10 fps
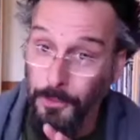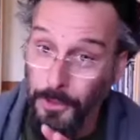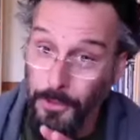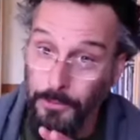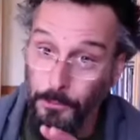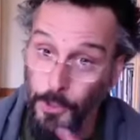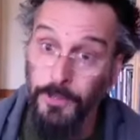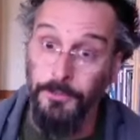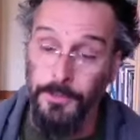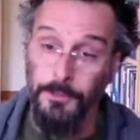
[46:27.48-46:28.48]

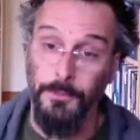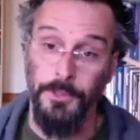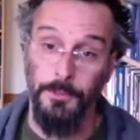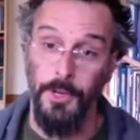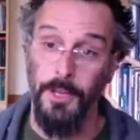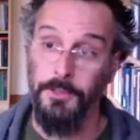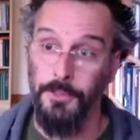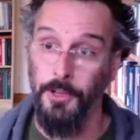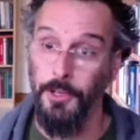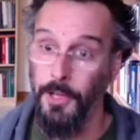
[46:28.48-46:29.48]
rift, which is what I
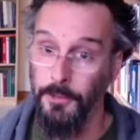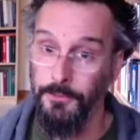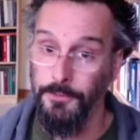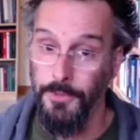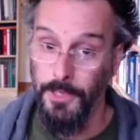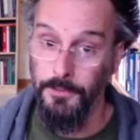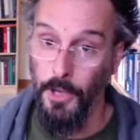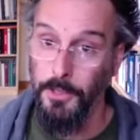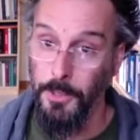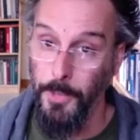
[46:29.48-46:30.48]
started off kind of
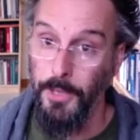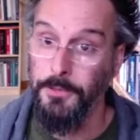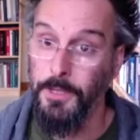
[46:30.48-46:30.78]
talking about.